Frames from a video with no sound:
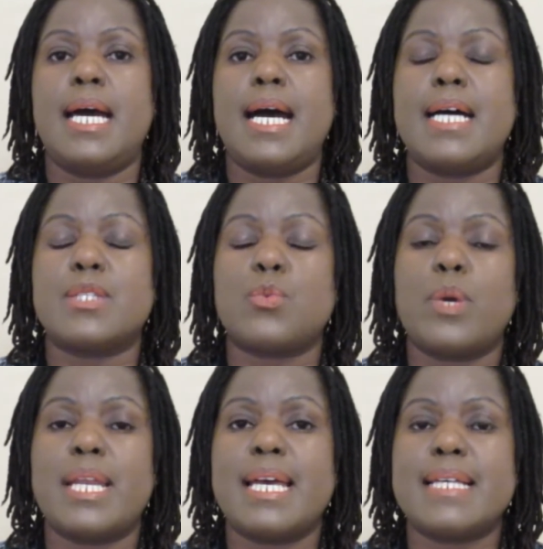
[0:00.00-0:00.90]
as
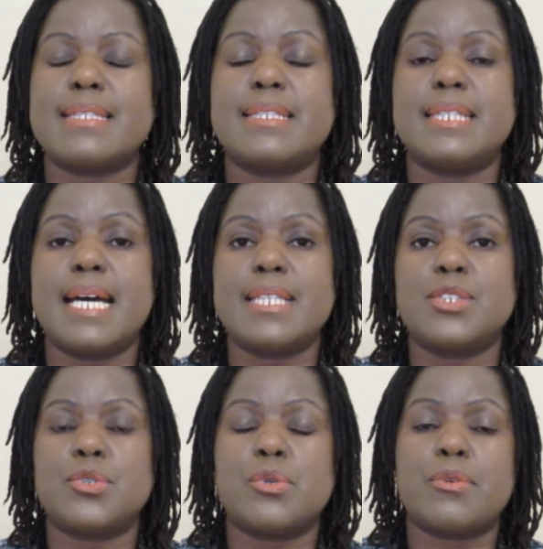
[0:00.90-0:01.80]
well as
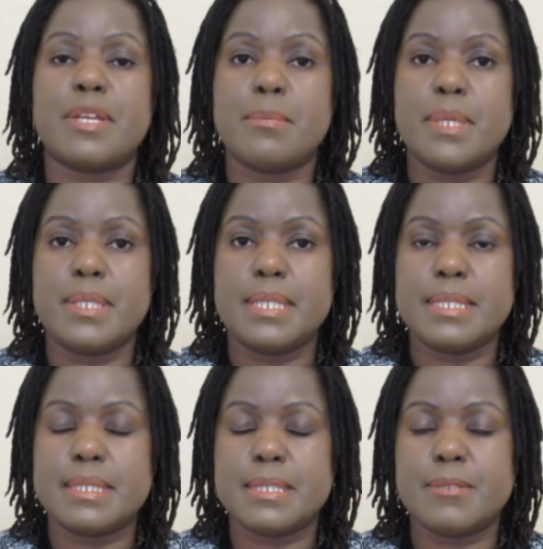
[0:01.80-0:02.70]
natural
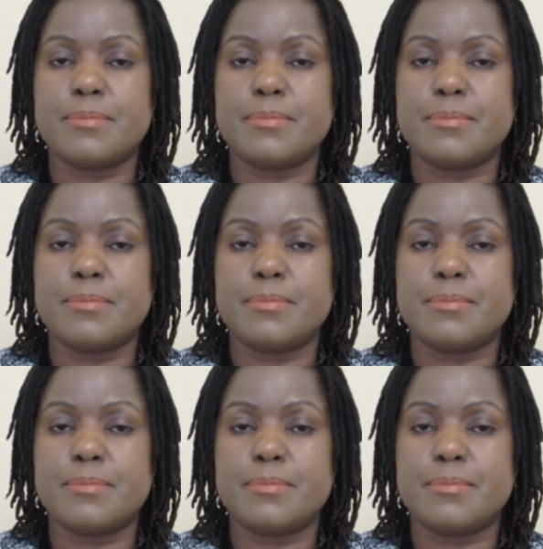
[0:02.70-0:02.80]
remedies.